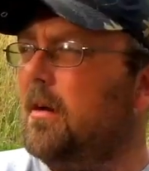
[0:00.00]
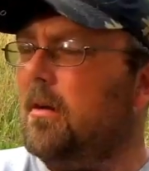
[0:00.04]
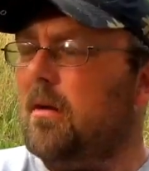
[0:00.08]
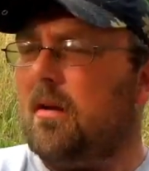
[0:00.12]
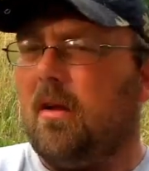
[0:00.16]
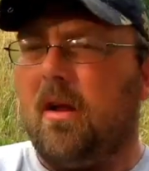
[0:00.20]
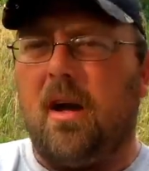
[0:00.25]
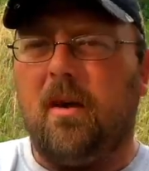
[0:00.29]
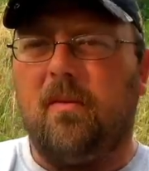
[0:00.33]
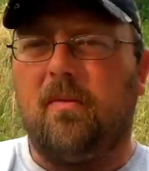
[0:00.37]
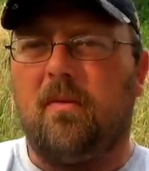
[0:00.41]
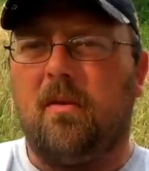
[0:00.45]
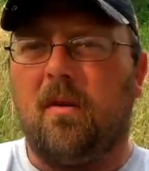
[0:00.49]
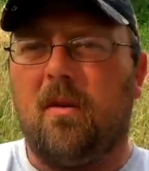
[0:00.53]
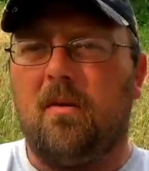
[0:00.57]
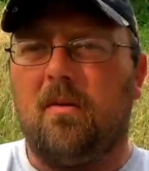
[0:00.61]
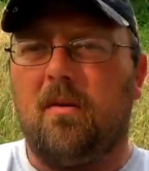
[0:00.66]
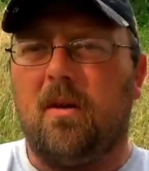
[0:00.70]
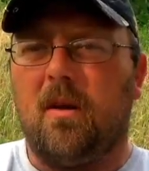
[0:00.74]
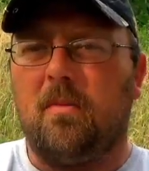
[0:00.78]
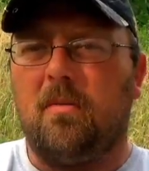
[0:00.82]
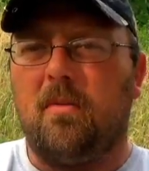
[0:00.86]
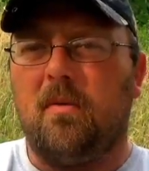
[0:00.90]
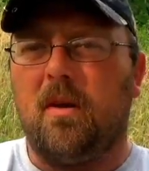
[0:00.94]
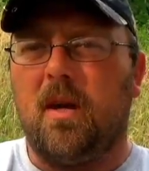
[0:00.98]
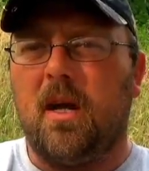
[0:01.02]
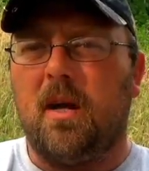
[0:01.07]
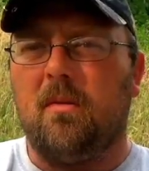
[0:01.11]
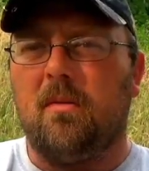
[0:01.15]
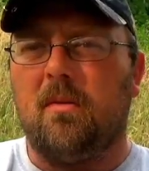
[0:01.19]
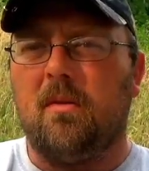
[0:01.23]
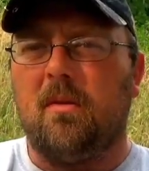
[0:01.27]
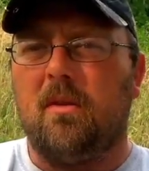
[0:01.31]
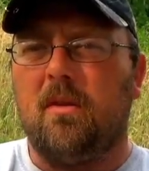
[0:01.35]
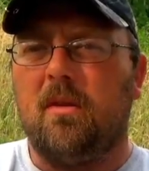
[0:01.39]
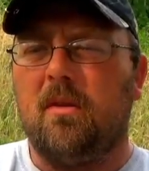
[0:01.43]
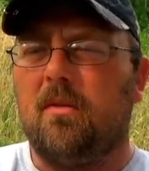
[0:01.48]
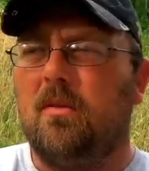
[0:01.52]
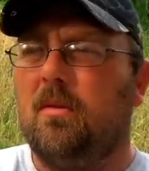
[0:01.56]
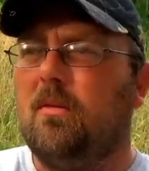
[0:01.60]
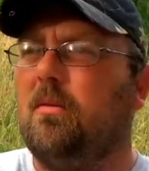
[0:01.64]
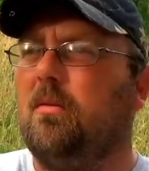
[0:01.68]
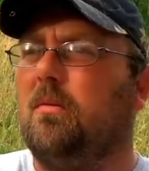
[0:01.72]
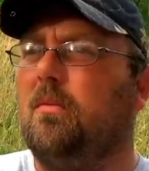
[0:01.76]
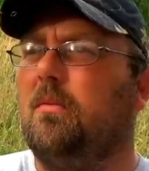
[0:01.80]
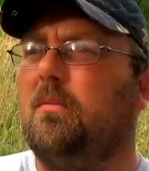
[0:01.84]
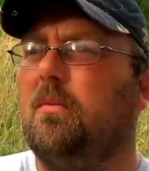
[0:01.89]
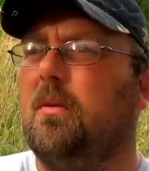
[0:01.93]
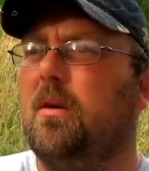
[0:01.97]
Life growing up when they were
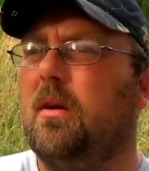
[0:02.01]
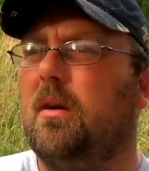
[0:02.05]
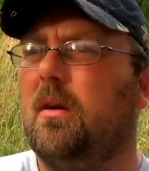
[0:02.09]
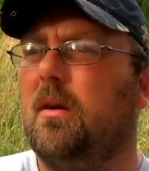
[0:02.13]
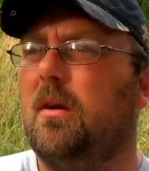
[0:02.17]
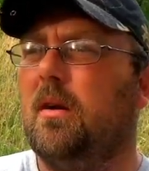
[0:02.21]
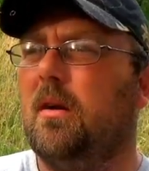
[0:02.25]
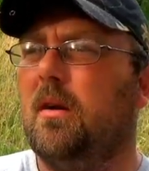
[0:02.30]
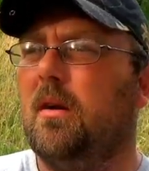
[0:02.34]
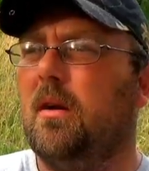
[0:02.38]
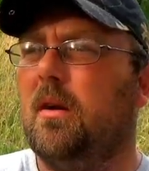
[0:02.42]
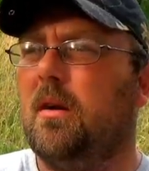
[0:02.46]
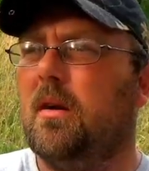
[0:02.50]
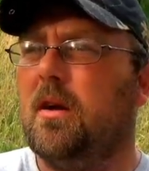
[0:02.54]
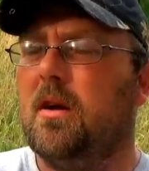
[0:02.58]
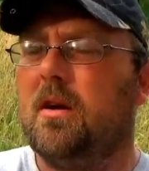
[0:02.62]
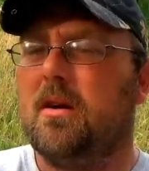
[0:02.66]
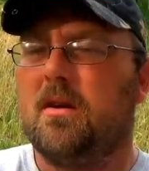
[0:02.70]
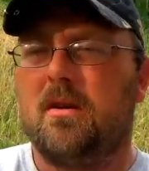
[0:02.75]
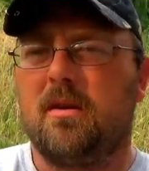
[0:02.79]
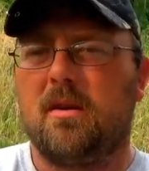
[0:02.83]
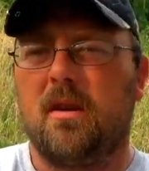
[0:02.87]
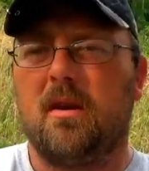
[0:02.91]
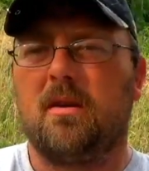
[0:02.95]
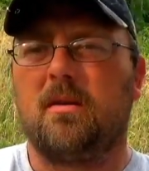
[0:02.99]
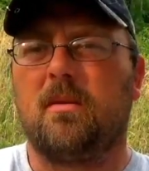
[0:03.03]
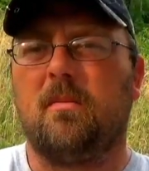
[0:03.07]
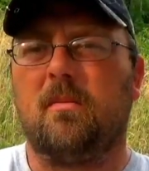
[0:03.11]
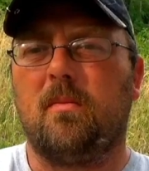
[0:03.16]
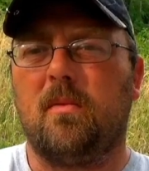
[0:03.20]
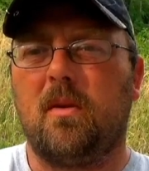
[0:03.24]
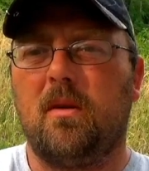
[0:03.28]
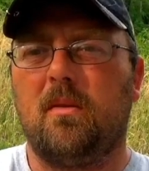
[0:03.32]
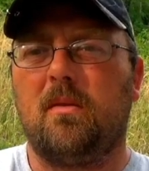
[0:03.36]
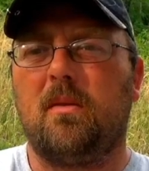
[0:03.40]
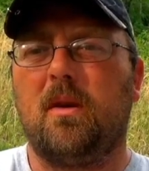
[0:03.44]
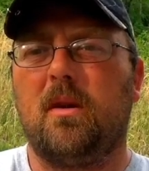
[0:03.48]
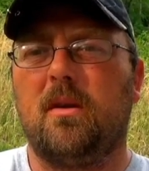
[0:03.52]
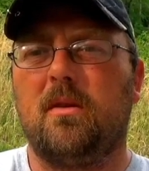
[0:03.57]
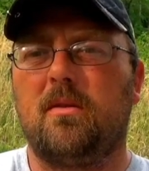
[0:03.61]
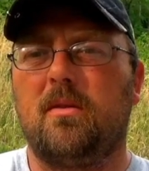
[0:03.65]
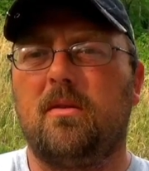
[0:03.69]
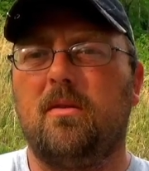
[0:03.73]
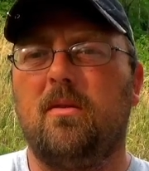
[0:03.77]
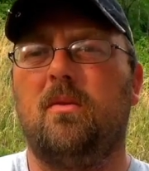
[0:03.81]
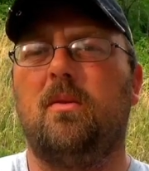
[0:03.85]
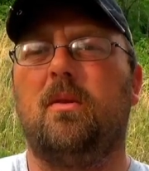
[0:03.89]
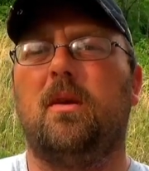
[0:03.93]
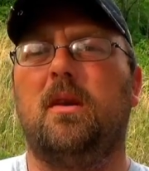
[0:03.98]
little. She's got some real good
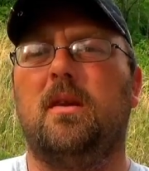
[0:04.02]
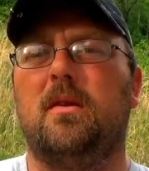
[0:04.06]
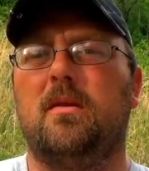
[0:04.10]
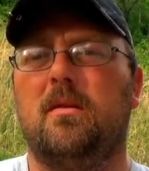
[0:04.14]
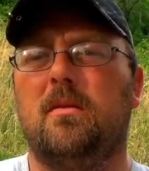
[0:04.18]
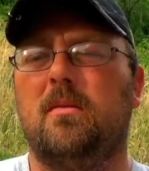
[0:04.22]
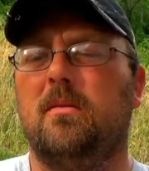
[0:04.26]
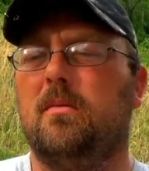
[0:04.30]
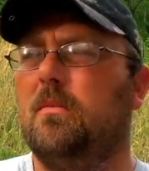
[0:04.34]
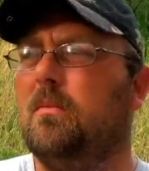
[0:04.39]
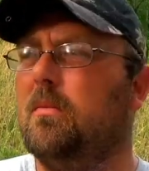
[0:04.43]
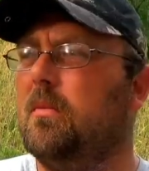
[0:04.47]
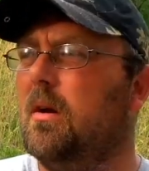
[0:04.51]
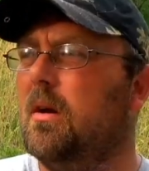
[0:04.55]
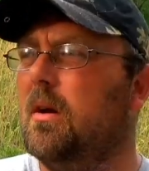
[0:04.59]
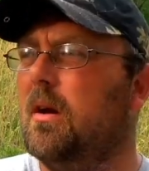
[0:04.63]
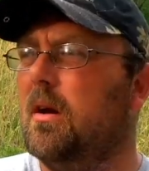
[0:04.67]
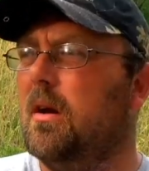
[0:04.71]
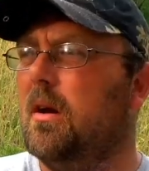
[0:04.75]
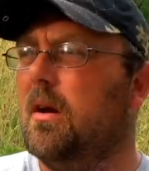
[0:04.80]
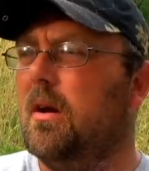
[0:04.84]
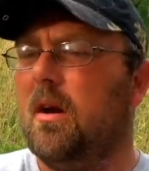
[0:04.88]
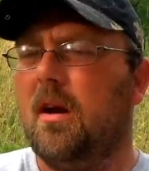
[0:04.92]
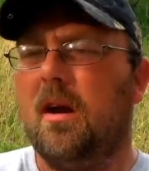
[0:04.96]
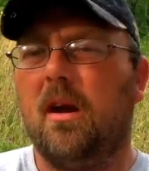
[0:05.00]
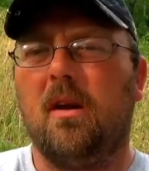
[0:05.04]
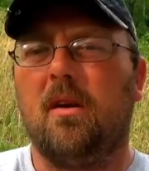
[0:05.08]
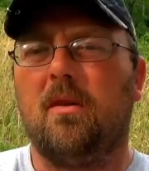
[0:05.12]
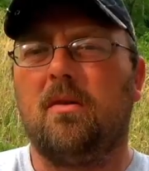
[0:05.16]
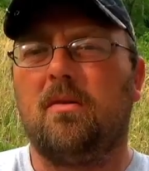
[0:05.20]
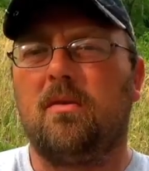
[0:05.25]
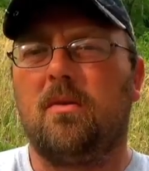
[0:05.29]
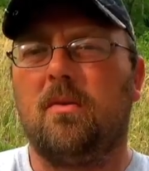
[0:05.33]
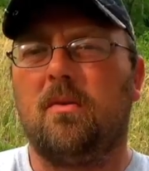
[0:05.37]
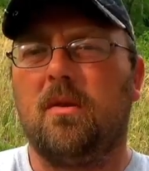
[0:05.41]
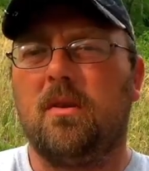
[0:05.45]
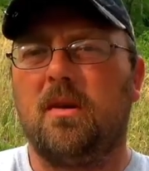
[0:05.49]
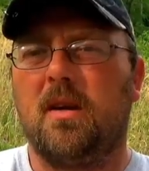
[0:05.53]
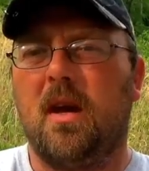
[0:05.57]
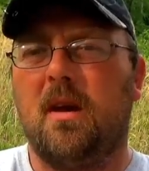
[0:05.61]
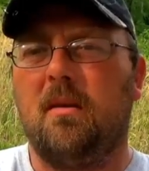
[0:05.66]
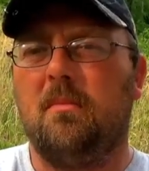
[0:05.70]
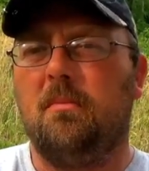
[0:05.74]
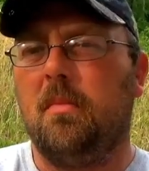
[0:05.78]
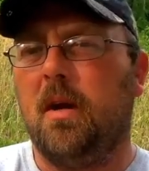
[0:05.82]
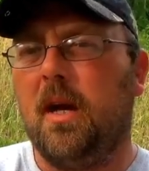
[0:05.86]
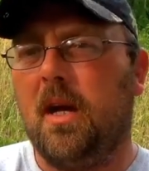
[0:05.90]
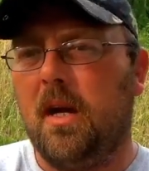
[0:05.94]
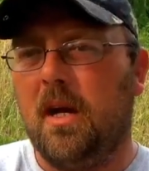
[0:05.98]
stories. And her stories
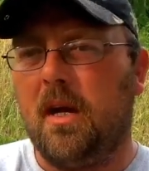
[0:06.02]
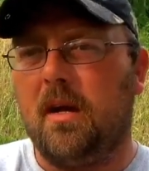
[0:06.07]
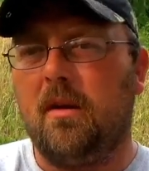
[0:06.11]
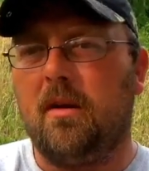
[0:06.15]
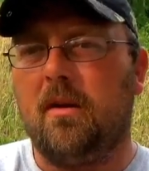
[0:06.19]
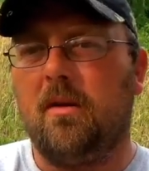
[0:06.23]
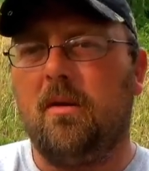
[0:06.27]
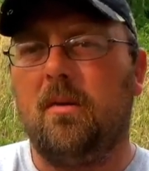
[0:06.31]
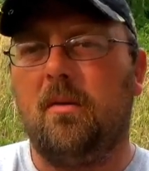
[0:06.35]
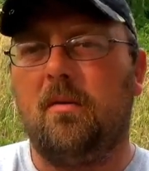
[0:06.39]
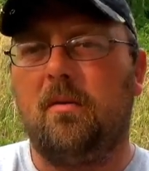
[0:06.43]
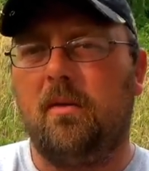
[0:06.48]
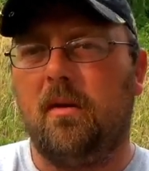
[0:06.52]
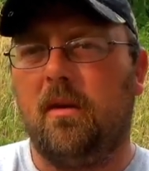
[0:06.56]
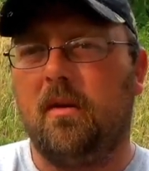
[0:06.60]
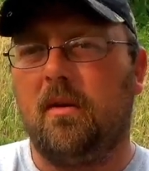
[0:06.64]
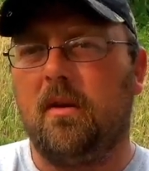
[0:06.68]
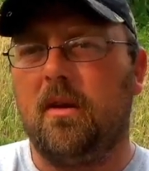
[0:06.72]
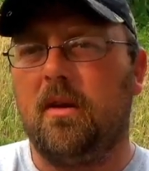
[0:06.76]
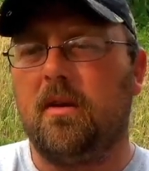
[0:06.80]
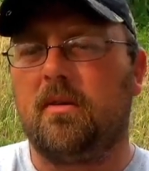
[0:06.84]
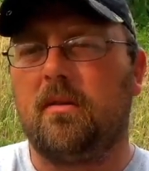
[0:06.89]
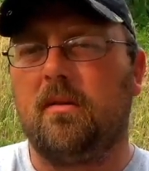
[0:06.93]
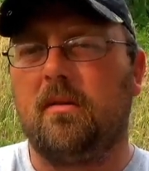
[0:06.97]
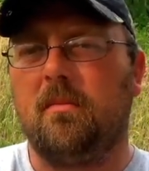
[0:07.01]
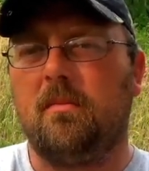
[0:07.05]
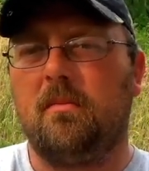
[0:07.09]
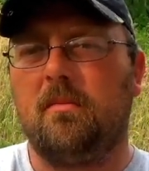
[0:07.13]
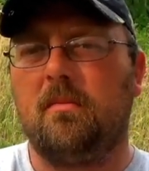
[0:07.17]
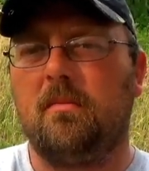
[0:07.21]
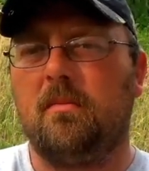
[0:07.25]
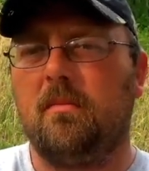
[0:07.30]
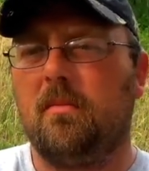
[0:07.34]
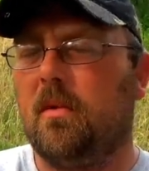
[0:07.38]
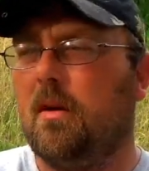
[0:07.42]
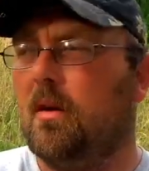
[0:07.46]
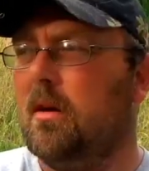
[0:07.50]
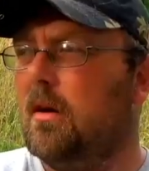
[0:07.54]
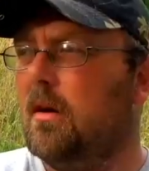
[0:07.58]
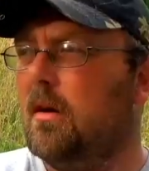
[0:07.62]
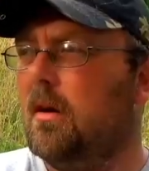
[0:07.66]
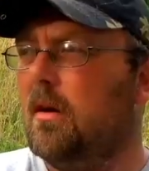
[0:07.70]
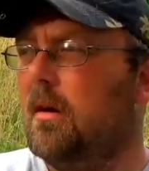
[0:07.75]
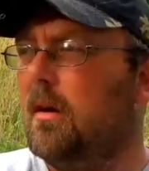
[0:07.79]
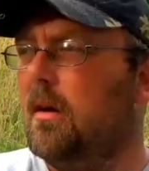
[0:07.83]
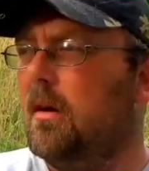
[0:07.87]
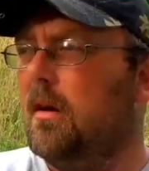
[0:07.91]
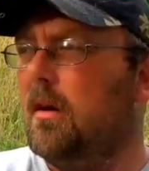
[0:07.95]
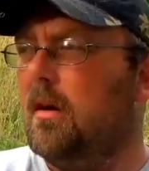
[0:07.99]
have meaning too if you listen.
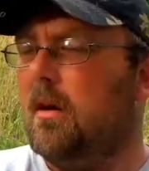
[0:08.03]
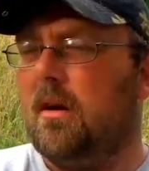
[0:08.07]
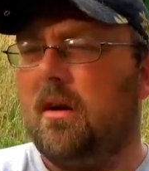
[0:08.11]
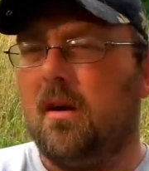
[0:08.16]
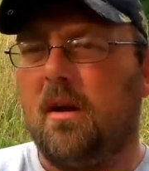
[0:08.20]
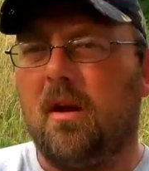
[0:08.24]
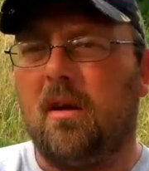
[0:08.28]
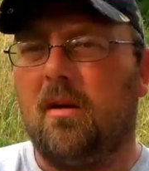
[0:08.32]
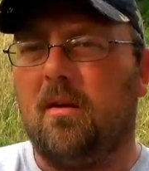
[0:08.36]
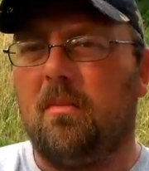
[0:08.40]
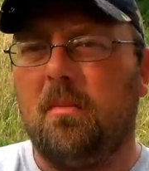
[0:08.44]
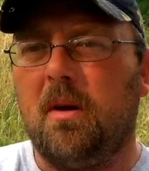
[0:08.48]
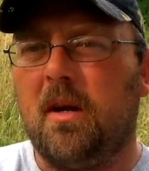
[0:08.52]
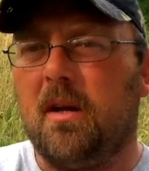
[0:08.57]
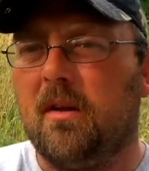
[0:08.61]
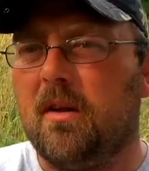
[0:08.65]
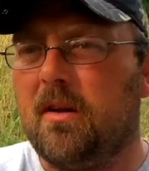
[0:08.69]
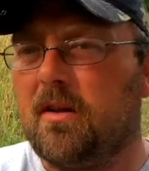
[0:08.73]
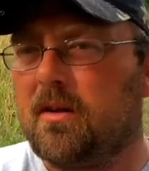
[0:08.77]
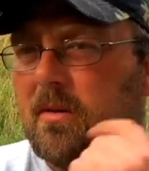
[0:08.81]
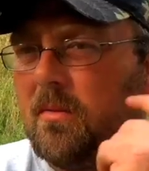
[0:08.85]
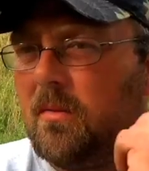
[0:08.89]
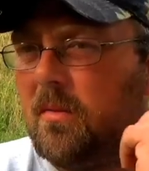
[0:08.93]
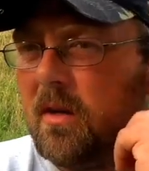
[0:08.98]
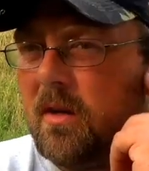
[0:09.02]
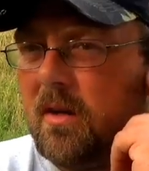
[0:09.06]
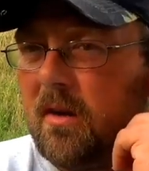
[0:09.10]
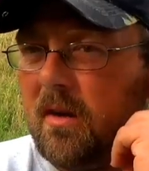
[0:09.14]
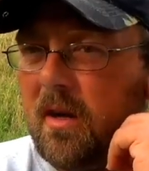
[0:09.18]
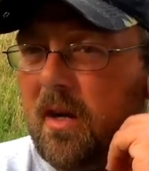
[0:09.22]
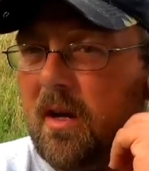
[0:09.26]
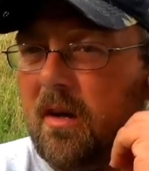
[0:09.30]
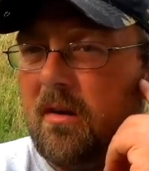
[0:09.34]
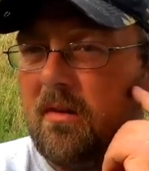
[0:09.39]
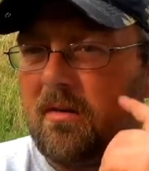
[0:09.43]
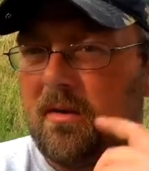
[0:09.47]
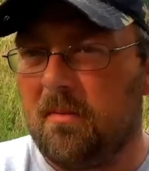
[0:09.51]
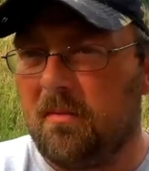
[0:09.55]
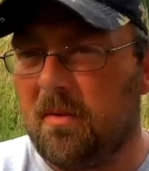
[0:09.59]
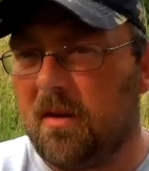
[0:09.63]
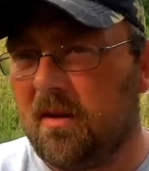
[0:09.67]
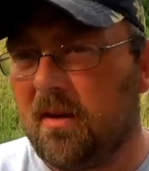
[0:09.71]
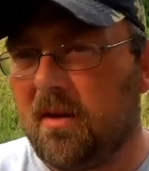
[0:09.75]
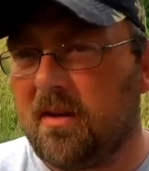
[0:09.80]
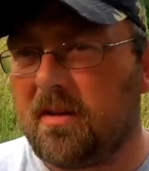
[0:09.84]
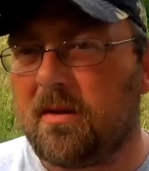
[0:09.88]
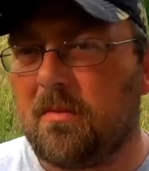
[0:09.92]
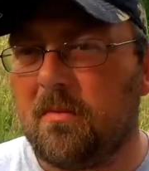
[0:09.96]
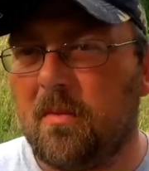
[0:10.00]
And I don't mean listen with your ears, I
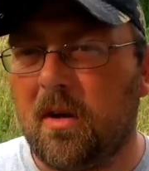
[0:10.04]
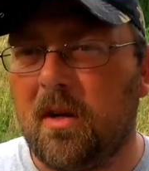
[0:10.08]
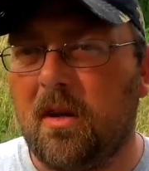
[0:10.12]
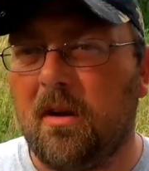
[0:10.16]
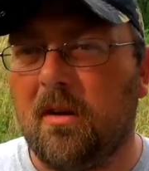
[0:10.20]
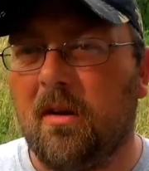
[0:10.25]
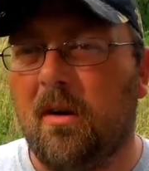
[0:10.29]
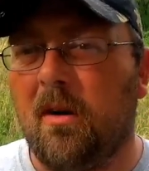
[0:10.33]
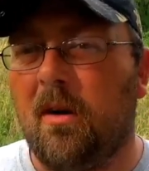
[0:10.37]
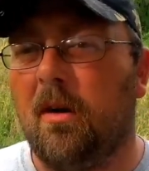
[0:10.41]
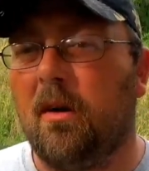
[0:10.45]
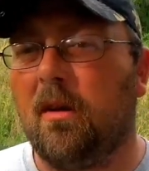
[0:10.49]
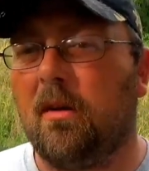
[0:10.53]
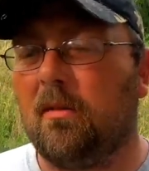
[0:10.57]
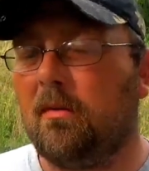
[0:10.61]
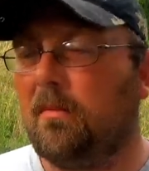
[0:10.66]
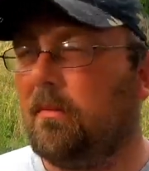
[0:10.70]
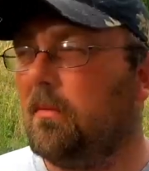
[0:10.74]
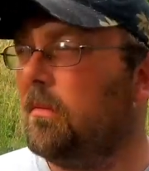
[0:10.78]
mean listen with your heart.